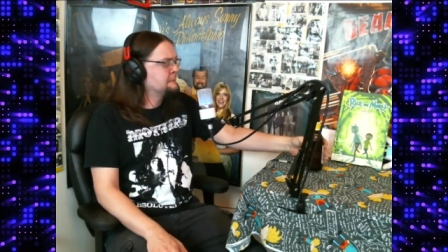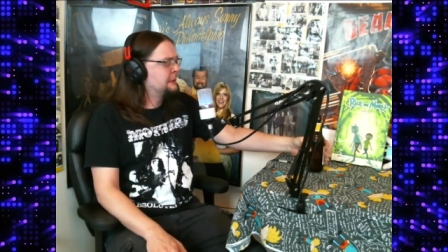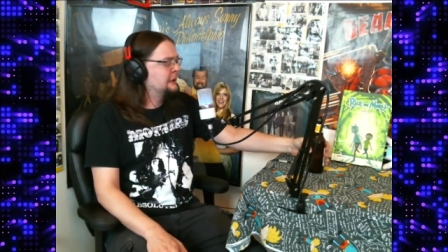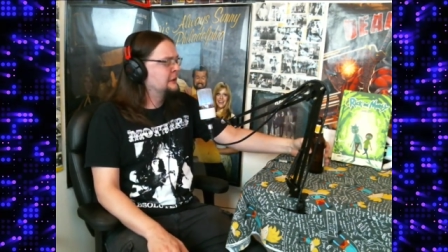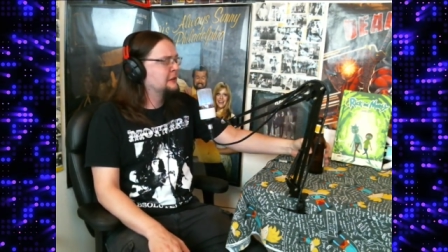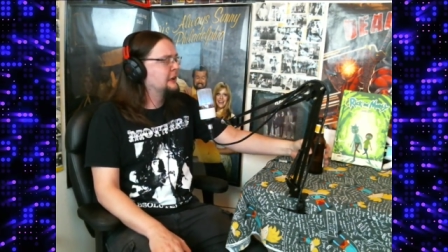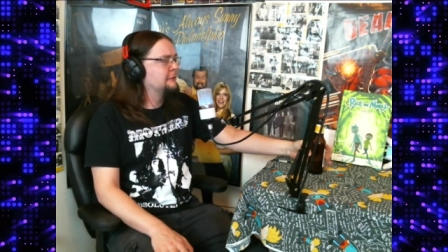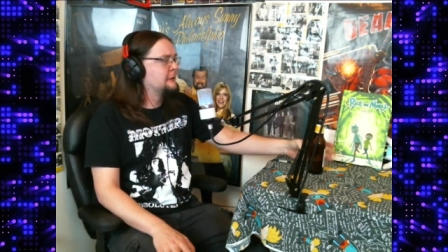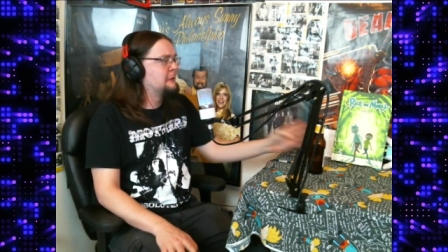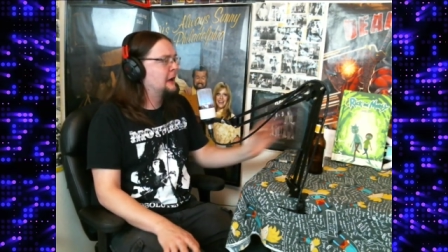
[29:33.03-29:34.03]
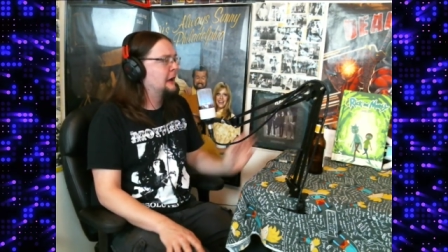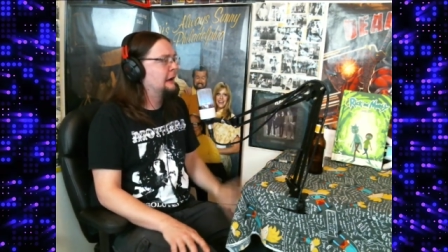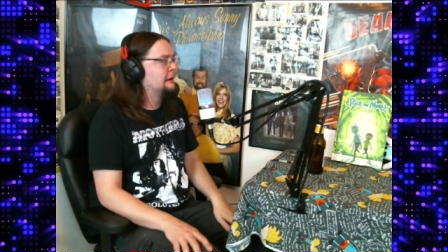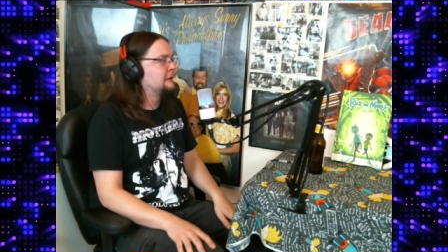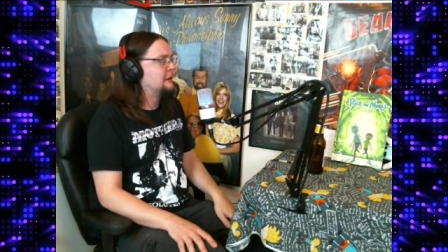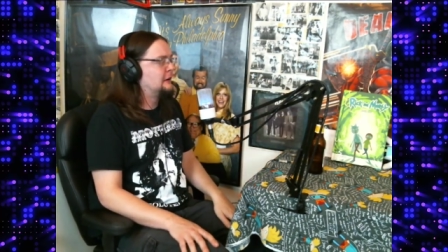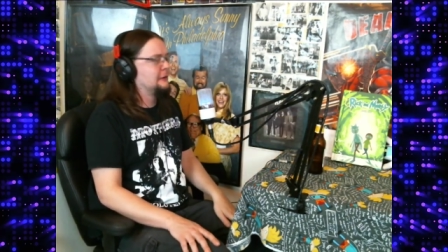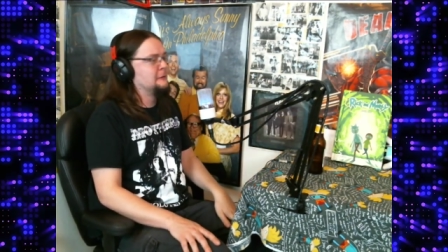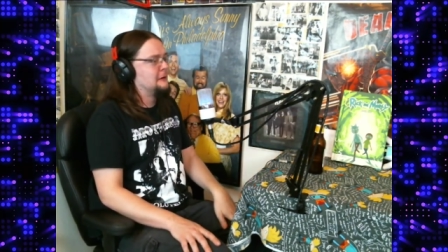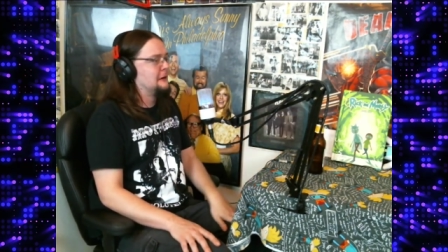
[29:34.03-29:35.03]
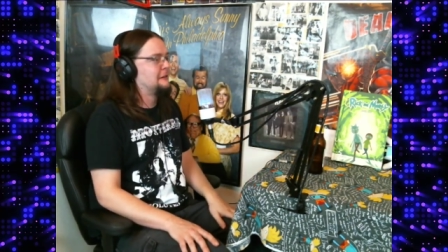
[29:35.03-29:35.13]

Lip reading: But you can give it away all you want.